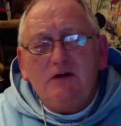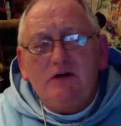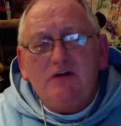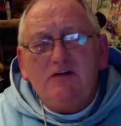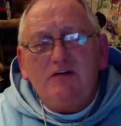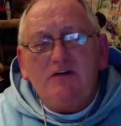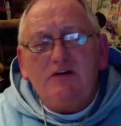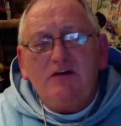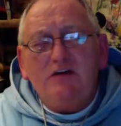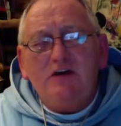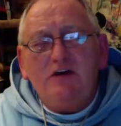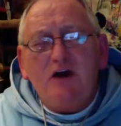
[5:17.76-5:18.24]

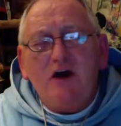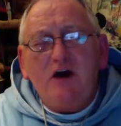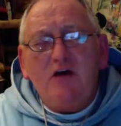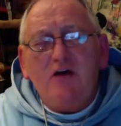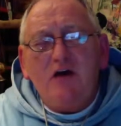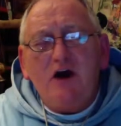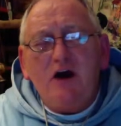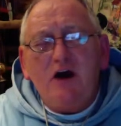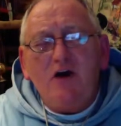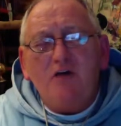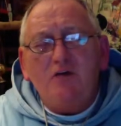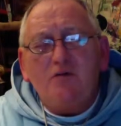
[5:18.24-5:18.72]
And in
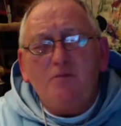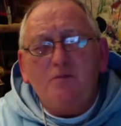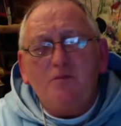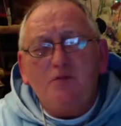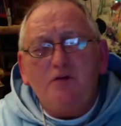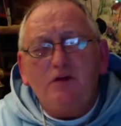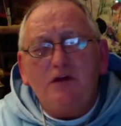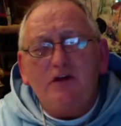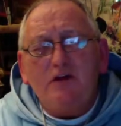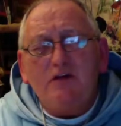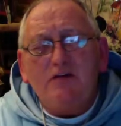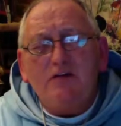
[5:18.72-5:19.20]
our out
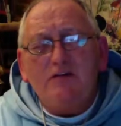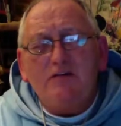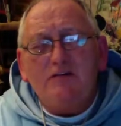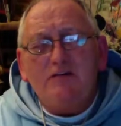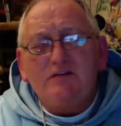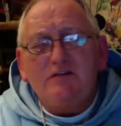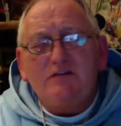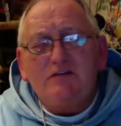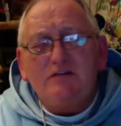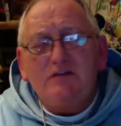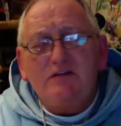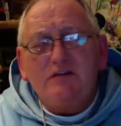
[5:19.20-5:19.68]

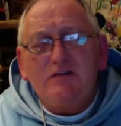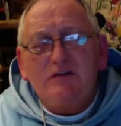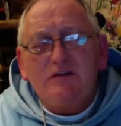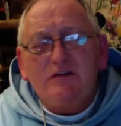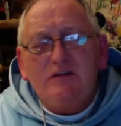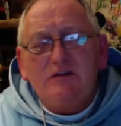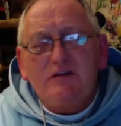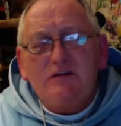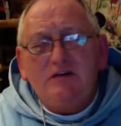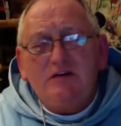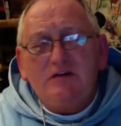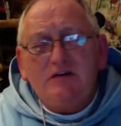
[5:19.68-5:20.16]
breaths,
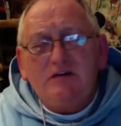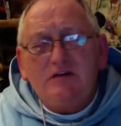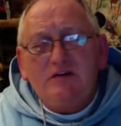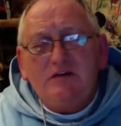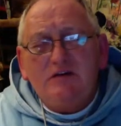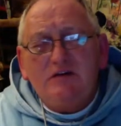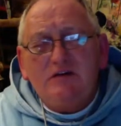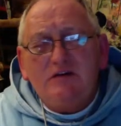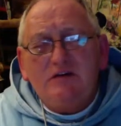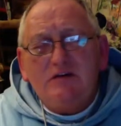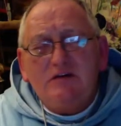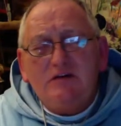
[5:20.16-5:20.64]

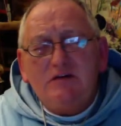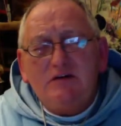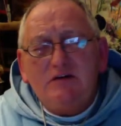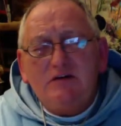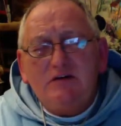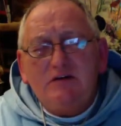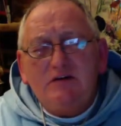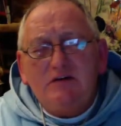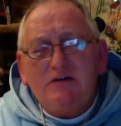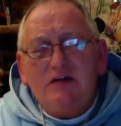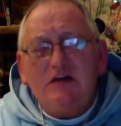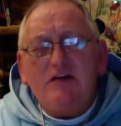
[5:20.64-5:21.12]

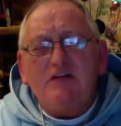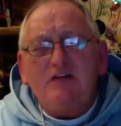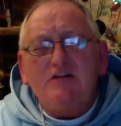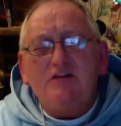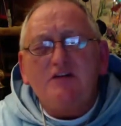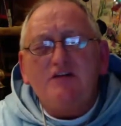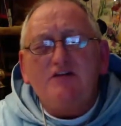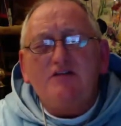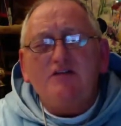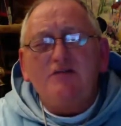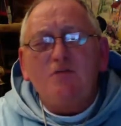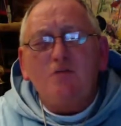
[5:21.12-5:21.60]
let
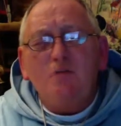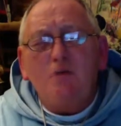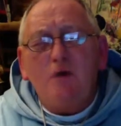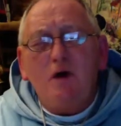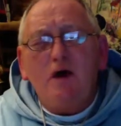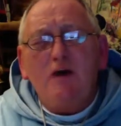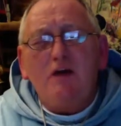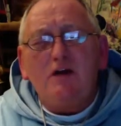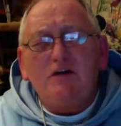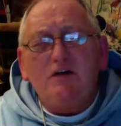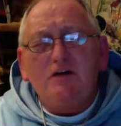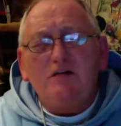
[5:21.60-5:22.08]
us
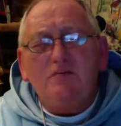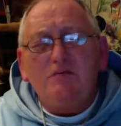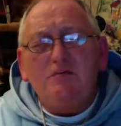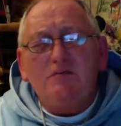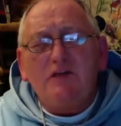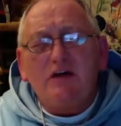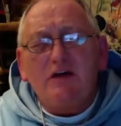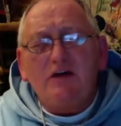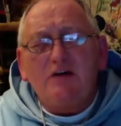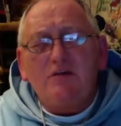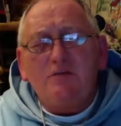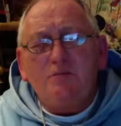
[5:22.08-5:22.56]

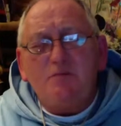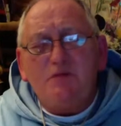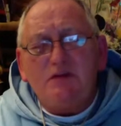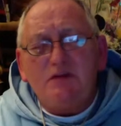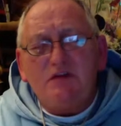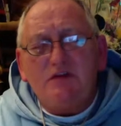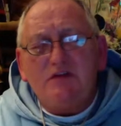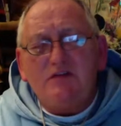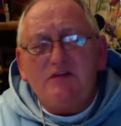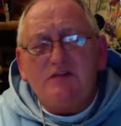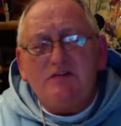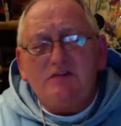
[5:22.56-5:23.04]
welcome that
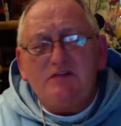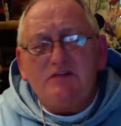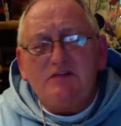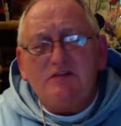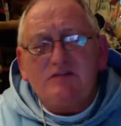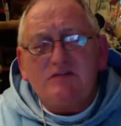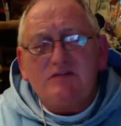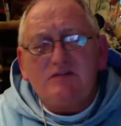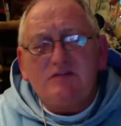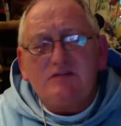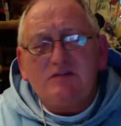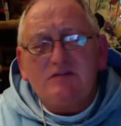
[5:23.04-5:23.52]

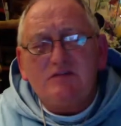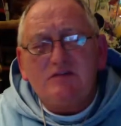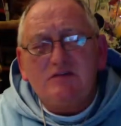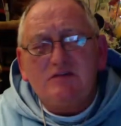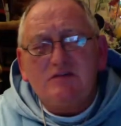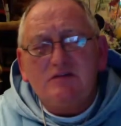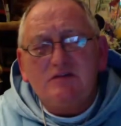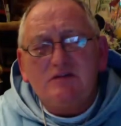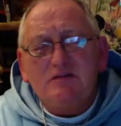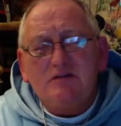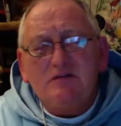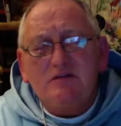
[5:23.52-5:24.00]
peace,
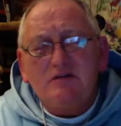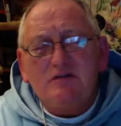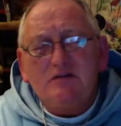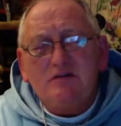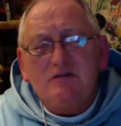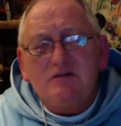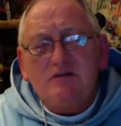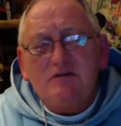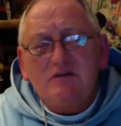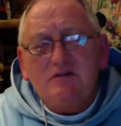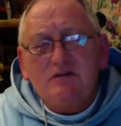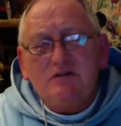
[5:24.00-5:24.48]

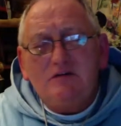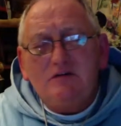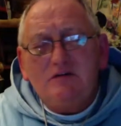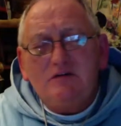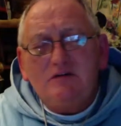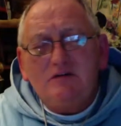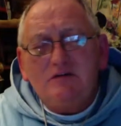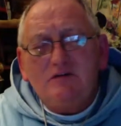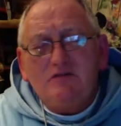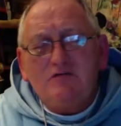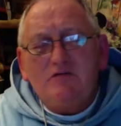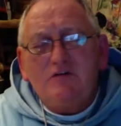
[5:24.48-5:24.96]

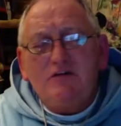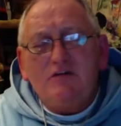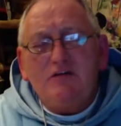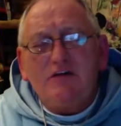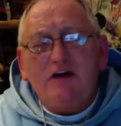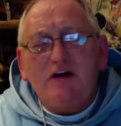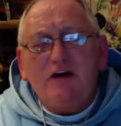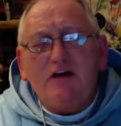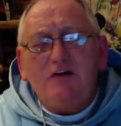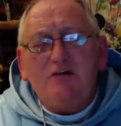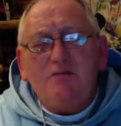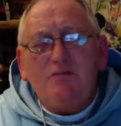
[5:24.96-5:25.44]
for
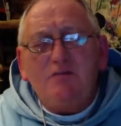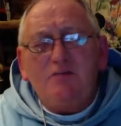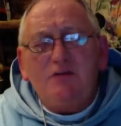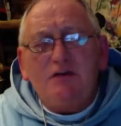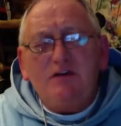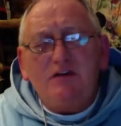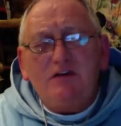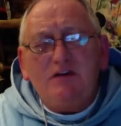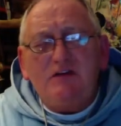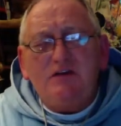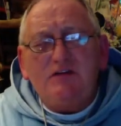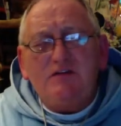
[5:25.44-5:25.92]
that
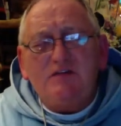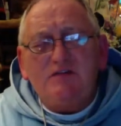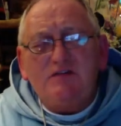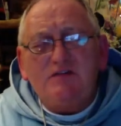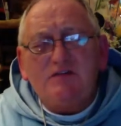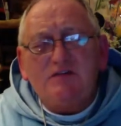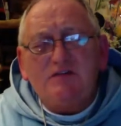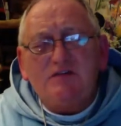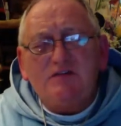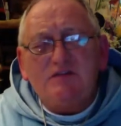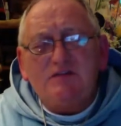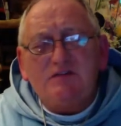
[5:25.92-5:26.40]

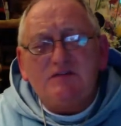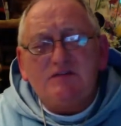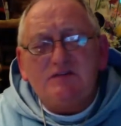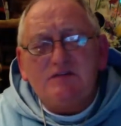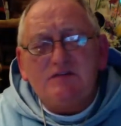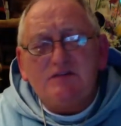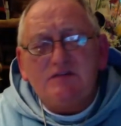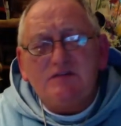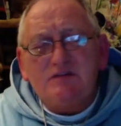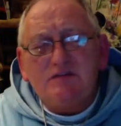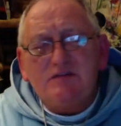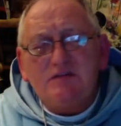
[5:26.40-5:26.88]

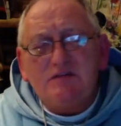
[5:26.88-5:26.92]
peace